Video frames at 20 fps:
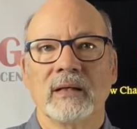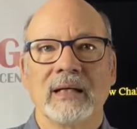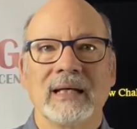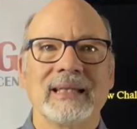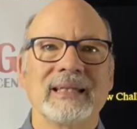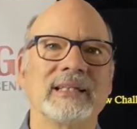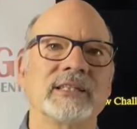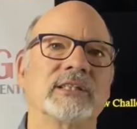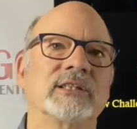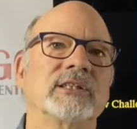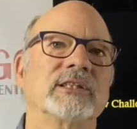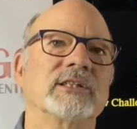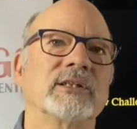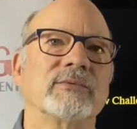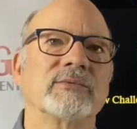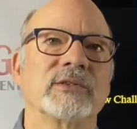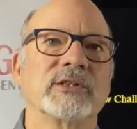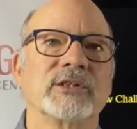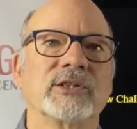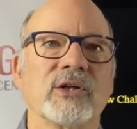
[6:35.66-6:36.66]
This is the
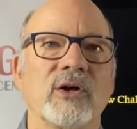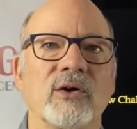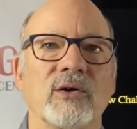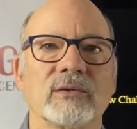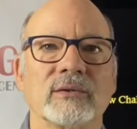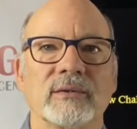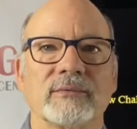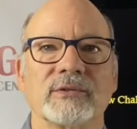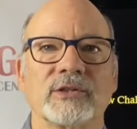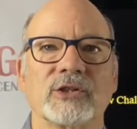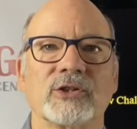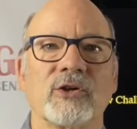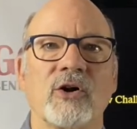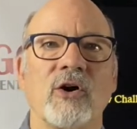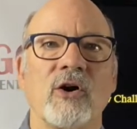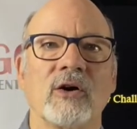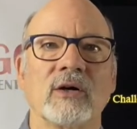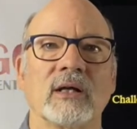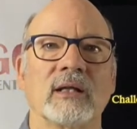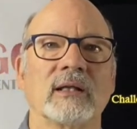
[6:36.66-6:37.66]
result of
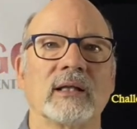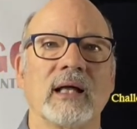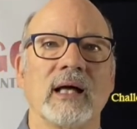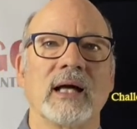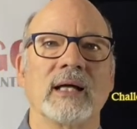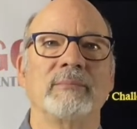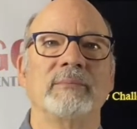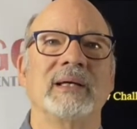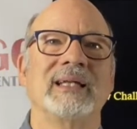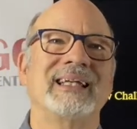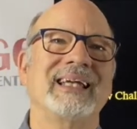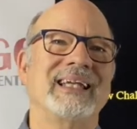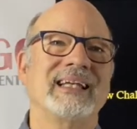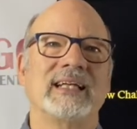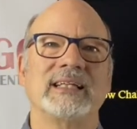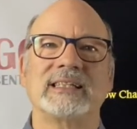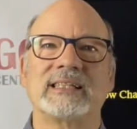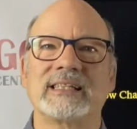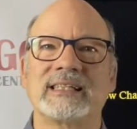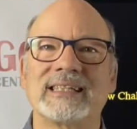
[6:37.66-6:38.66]
strong alignment in
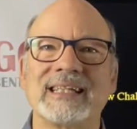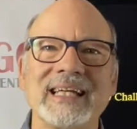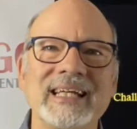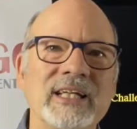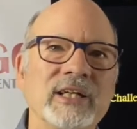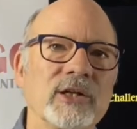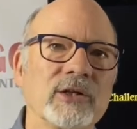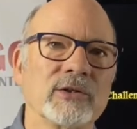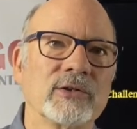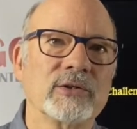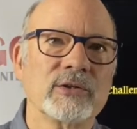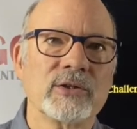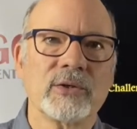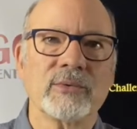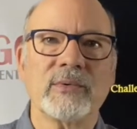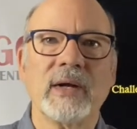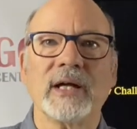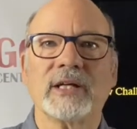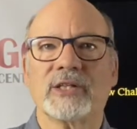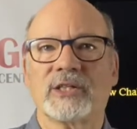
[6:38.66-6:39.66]
a singular
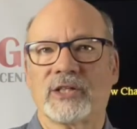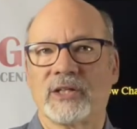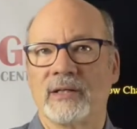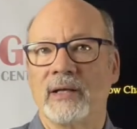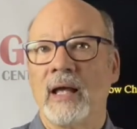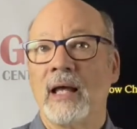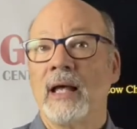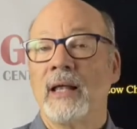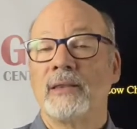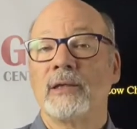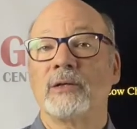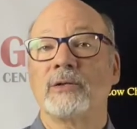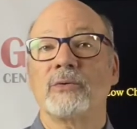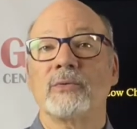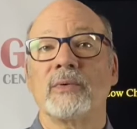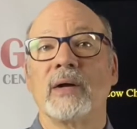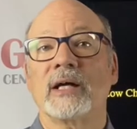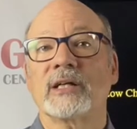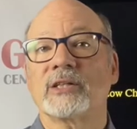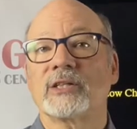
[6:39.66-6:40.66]
direction, the
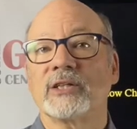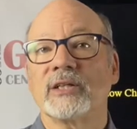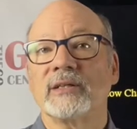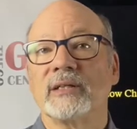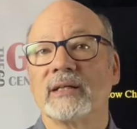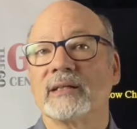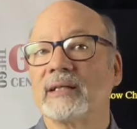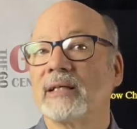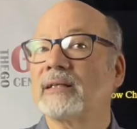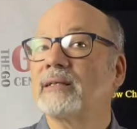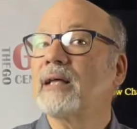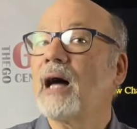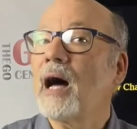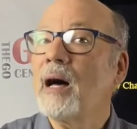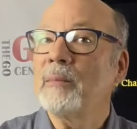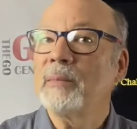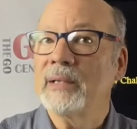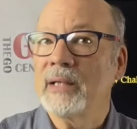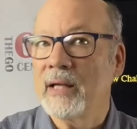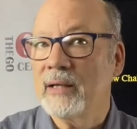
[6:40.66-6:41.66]
direction that the
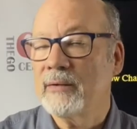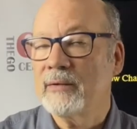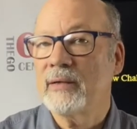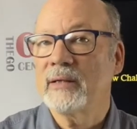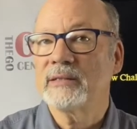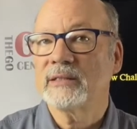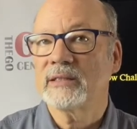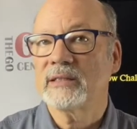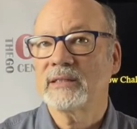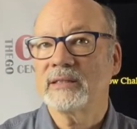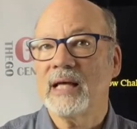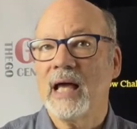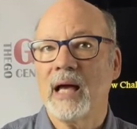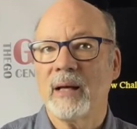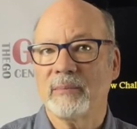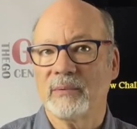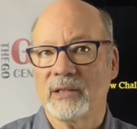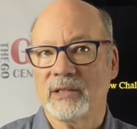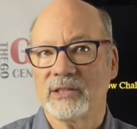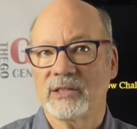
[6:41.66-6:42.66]
dominator has
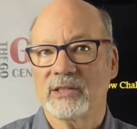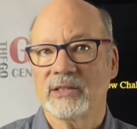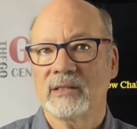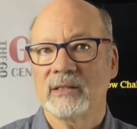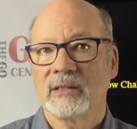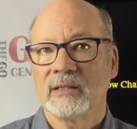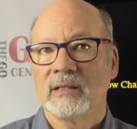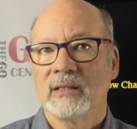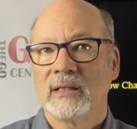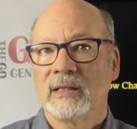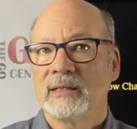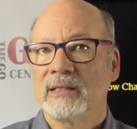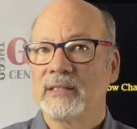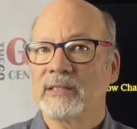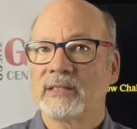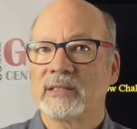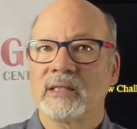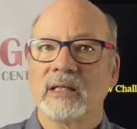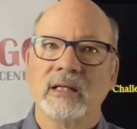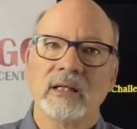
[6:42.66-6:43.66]
established.
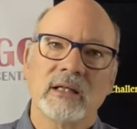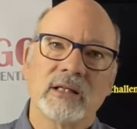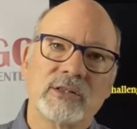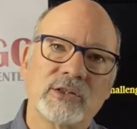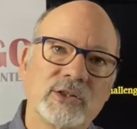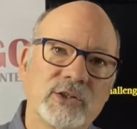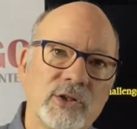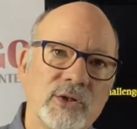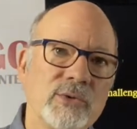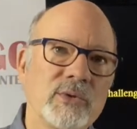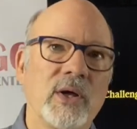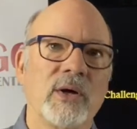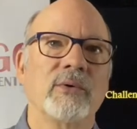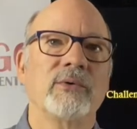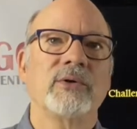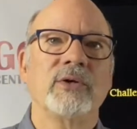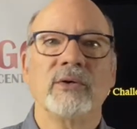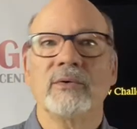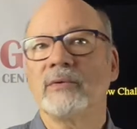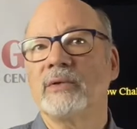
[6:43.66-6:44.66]
This
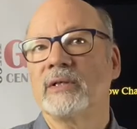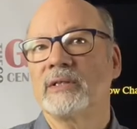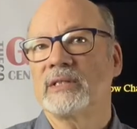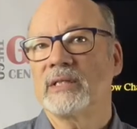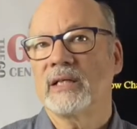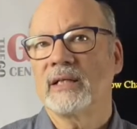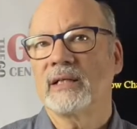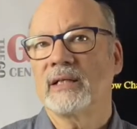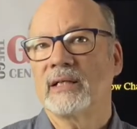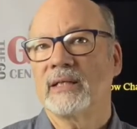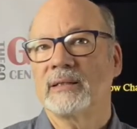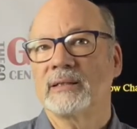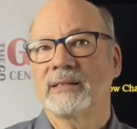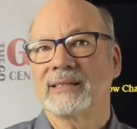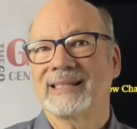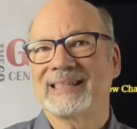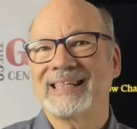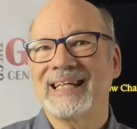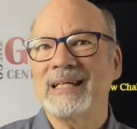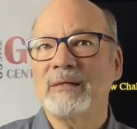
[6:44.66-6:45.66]
pseudo-unity can
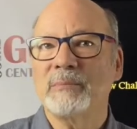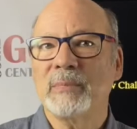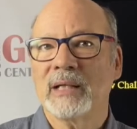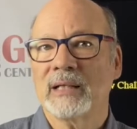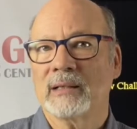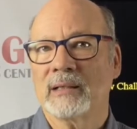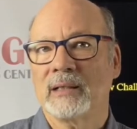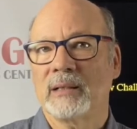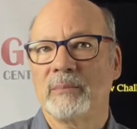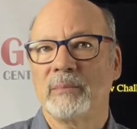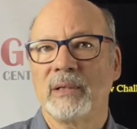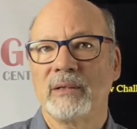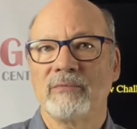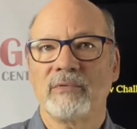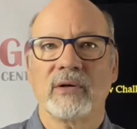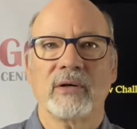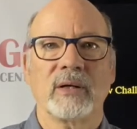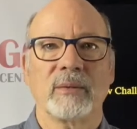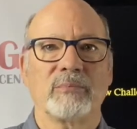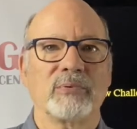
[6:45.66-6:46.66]
seemingly be
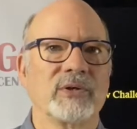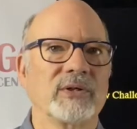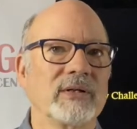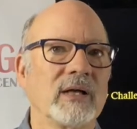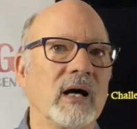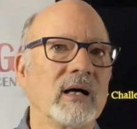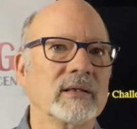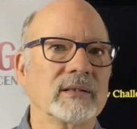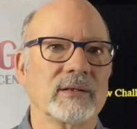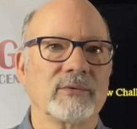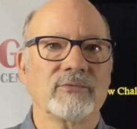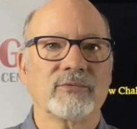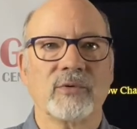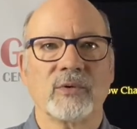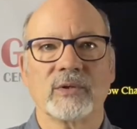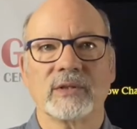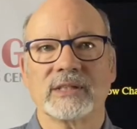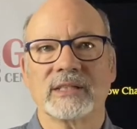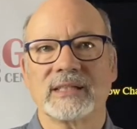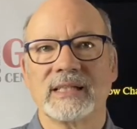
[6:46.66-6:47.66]
very productive
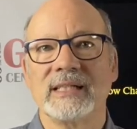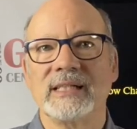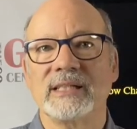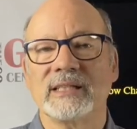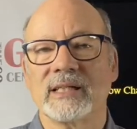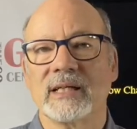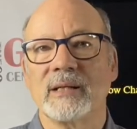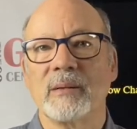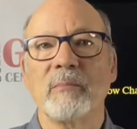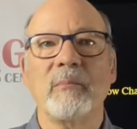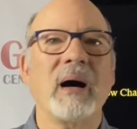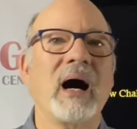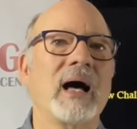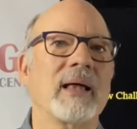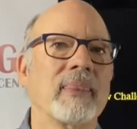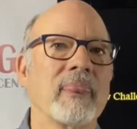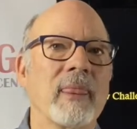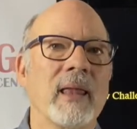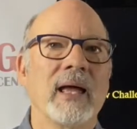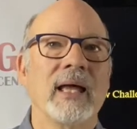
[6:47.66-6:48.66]
for a season,
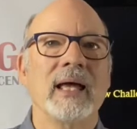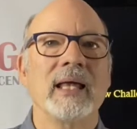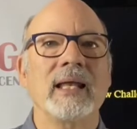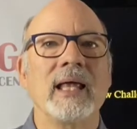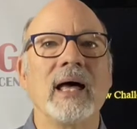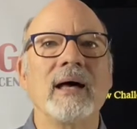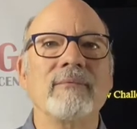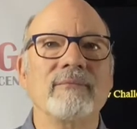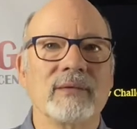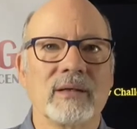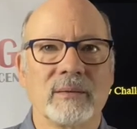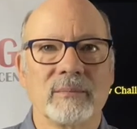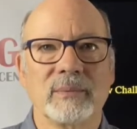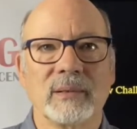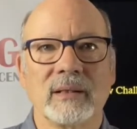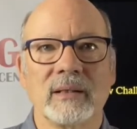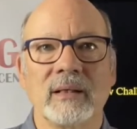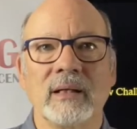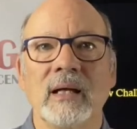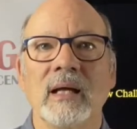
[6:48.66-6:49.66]
but
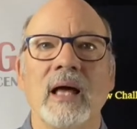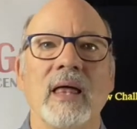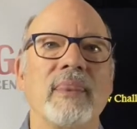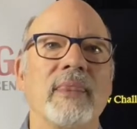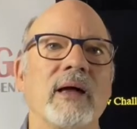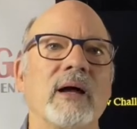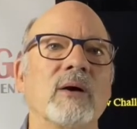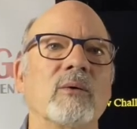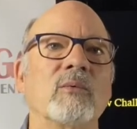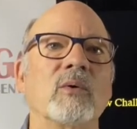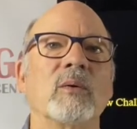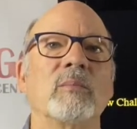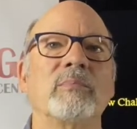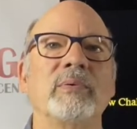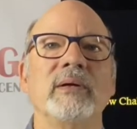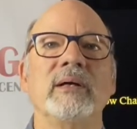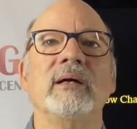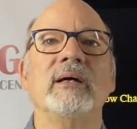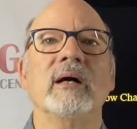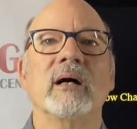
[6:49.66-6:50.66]
inevitably there will
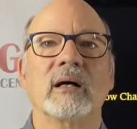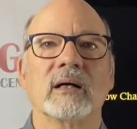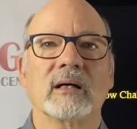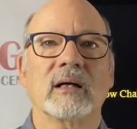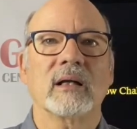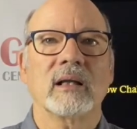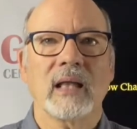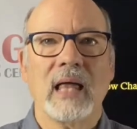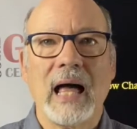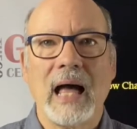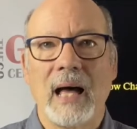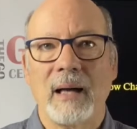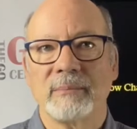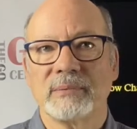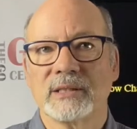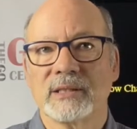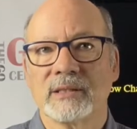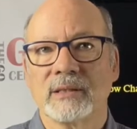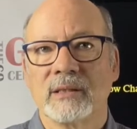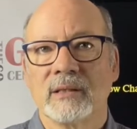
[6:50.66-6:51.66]
be a
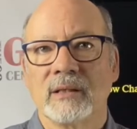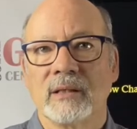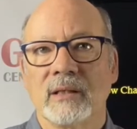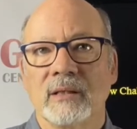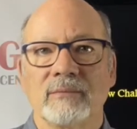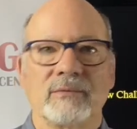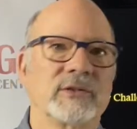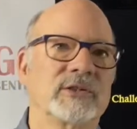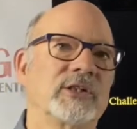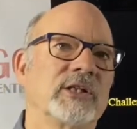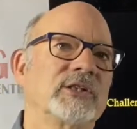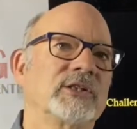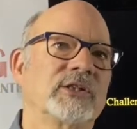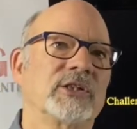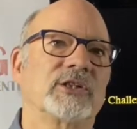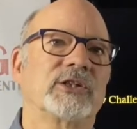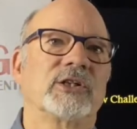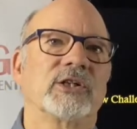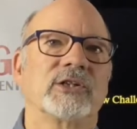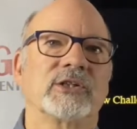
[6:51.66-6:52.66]
collapse. For such
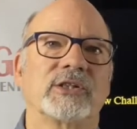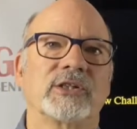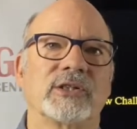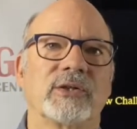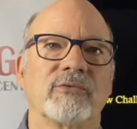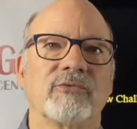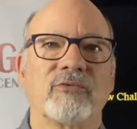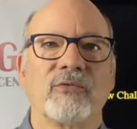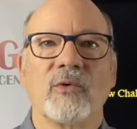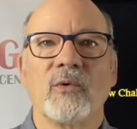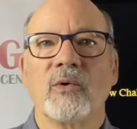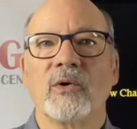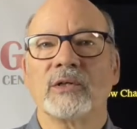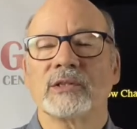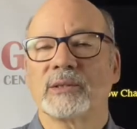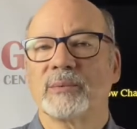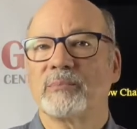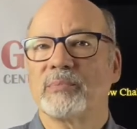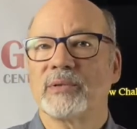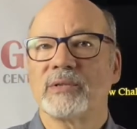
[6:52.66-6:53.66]
a church to
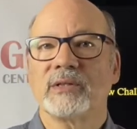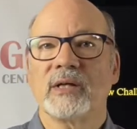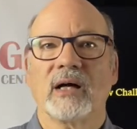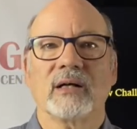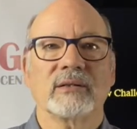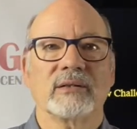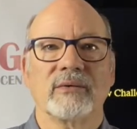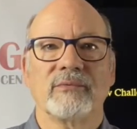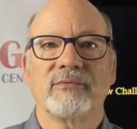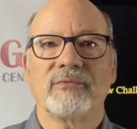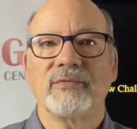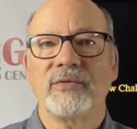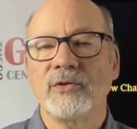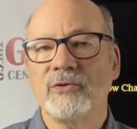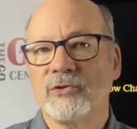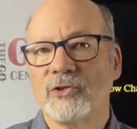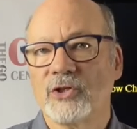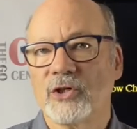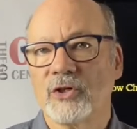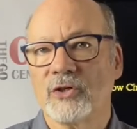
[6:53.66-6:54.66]
forge a productive
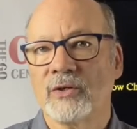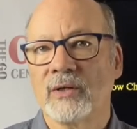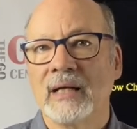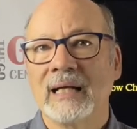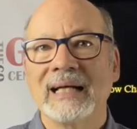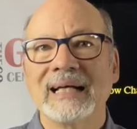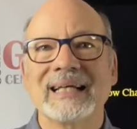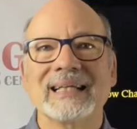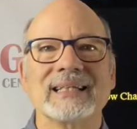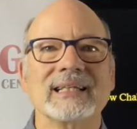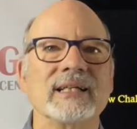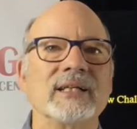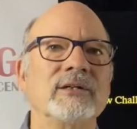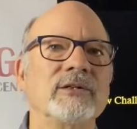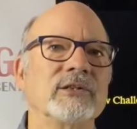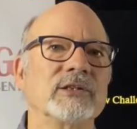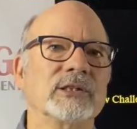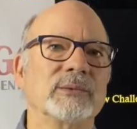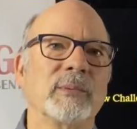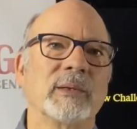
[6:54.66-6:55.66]
future,
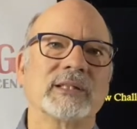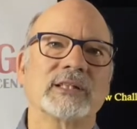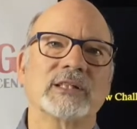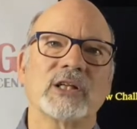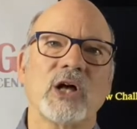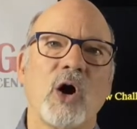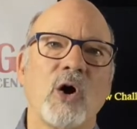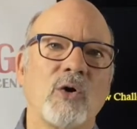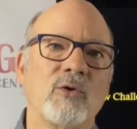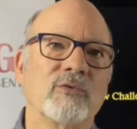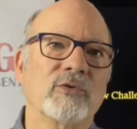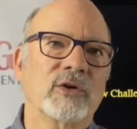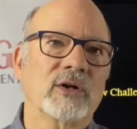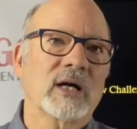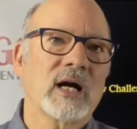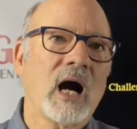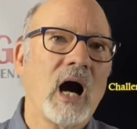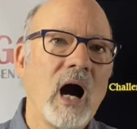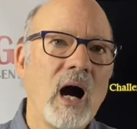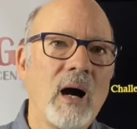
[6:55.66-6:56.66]
leaders must
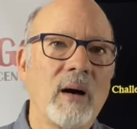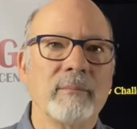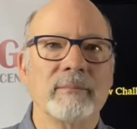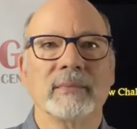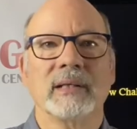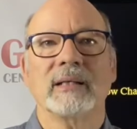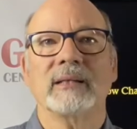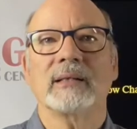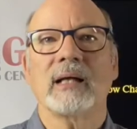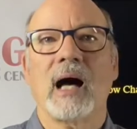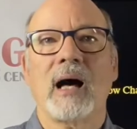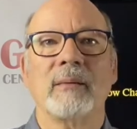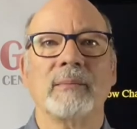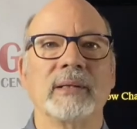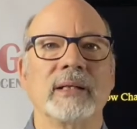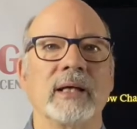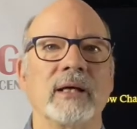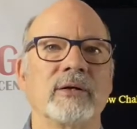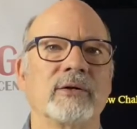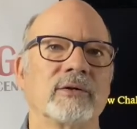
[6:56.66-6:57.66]
overcome the
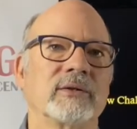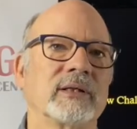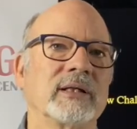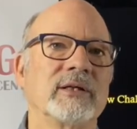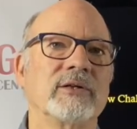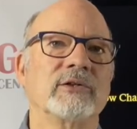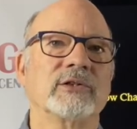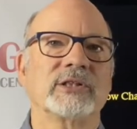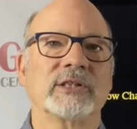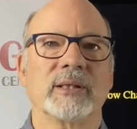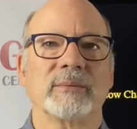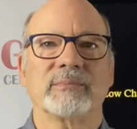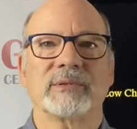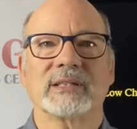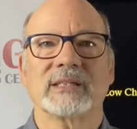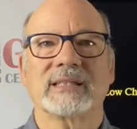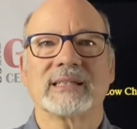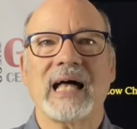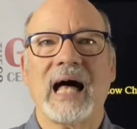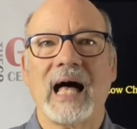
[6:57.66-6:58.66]
dominator leadership
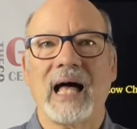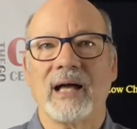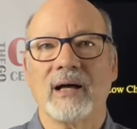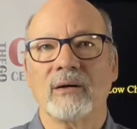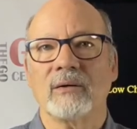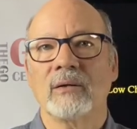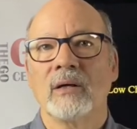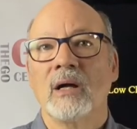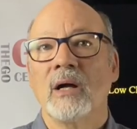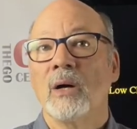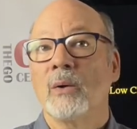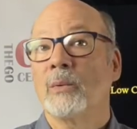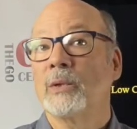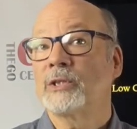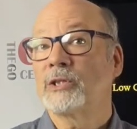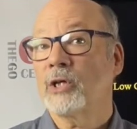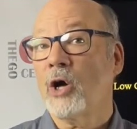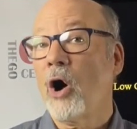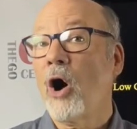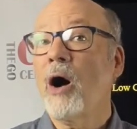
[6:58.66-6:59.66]
style,
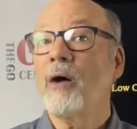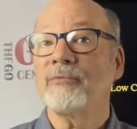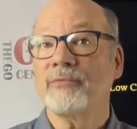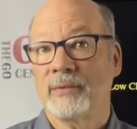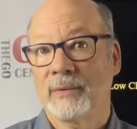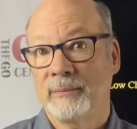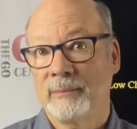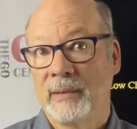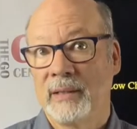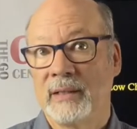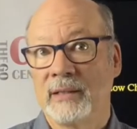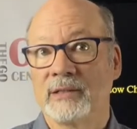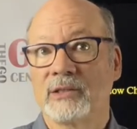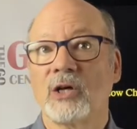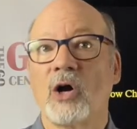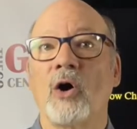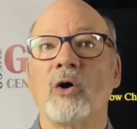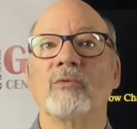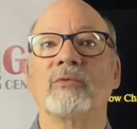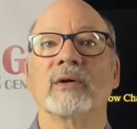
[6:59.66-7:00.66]
which often means
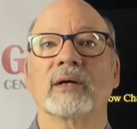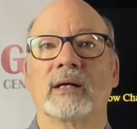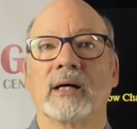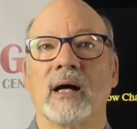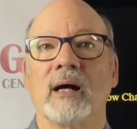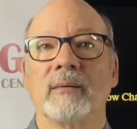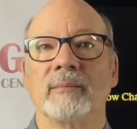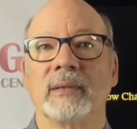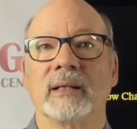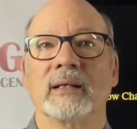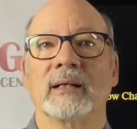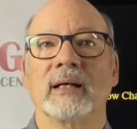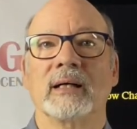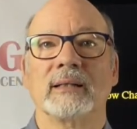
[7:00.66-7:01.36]
overcoming a